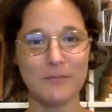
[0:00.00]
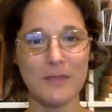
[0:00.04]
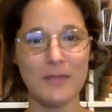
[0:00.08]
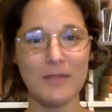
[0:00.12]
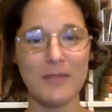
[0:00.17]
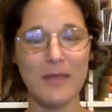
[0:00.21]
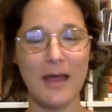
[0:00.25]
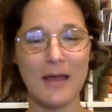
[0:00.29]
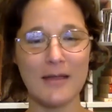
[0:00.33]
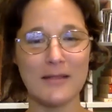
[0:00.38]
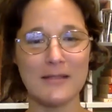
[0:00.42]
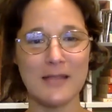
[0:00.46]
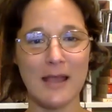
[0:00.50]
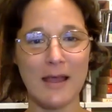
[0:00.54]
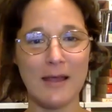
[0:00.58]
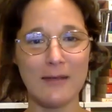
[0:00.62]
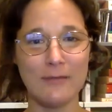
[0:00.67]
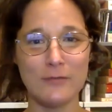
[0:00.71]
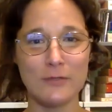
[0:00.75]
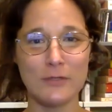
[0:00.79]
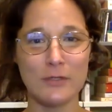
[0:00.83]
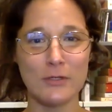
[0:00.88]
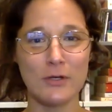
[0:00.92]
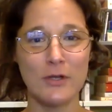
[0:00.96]
that
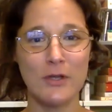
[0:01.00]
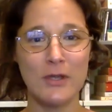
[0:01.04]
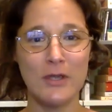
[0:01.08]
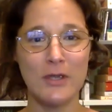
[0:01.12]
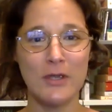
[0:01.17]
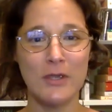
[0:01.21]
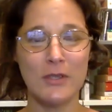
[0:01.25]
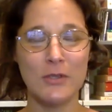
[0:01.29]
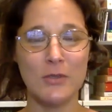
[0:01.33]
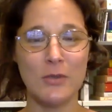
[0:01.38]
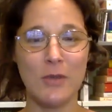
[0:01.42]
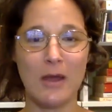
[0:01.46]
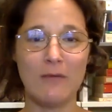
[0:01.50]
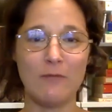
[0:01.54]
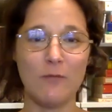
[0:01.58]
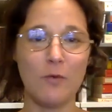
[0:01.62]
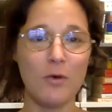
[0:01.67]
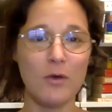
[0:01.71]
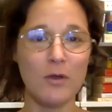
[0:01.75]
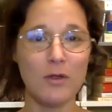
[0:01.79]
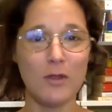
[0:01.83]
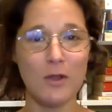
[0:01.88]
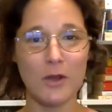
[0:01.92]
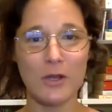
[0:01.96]
after you have
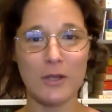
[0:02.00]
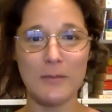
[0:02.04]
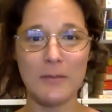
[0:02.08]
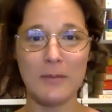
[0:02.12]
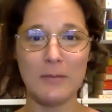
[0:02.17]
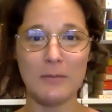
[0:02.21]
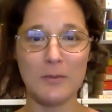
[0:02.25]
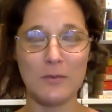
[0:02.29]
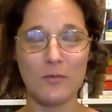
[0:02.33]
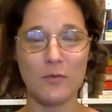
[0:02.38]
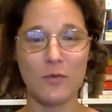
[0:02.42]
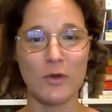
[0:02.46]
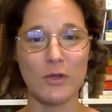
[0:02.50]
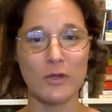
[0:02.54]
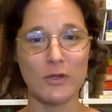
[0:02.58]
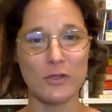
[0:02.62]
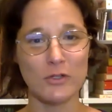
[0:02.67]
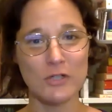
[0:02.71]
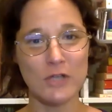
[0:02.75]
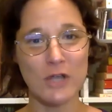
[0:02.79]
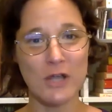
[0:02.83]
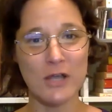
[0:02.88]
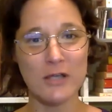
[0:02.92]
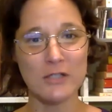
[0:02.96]
oral argument before your
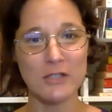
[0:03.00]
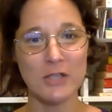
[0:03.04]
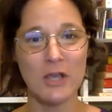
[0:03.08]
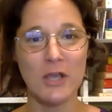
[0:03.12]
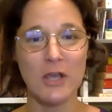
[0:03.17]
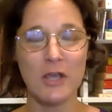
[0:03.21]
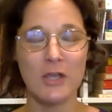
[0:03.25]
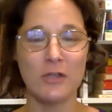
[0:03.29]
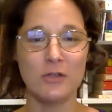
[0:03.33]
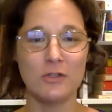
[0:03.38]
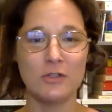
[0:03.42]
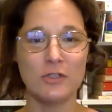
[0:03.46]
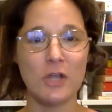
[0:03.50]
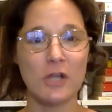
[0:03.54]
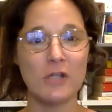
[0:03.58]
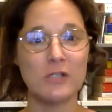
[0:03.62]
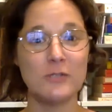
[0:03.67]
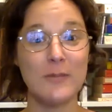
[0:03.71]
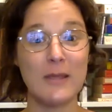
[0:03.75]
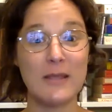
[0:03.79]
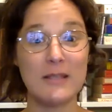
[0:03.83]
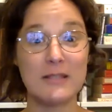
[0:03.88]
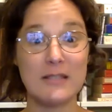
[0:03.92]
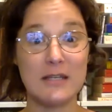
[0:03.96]
judge
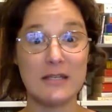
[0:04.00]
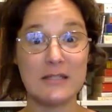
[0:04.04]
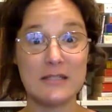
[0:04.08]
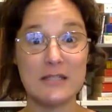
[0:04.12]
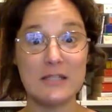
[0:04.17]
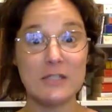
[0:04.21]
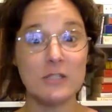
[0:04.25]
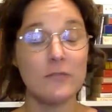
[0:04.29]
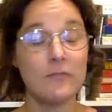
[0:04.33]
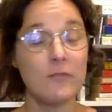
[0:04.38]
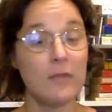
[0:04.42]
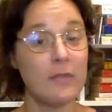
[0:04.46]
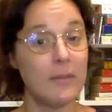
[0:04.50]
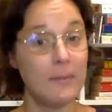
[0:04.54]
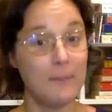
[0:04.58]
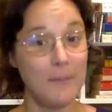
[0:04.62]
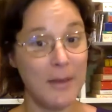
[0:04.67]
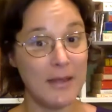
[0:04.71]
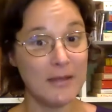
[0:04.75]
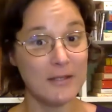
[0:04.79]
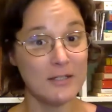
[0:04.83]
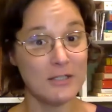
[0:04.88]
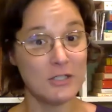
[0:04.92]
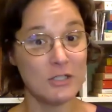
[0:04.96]
makes the decision from the
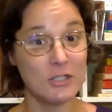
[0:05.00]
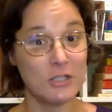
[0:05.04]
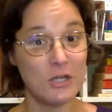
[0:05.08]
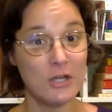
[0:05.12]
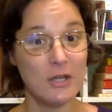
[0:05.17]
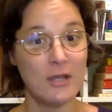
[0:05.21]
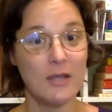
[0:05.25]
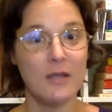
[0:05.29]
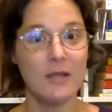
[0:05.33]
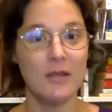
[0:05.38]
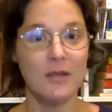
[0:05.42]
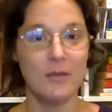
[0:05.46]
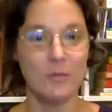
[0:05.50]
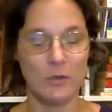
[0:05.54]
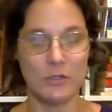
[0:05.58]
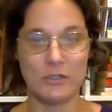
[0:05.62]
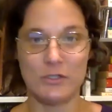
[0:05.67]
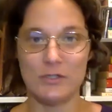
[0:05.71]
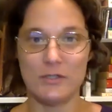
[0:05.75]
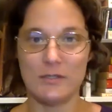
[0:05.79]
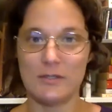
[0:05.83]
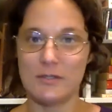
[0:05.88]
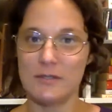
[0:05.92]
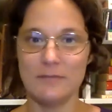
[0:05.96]
bench,
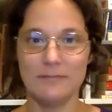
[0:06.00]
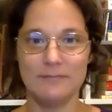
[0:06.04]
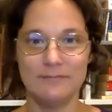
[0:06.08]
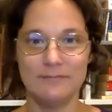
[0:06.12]
which is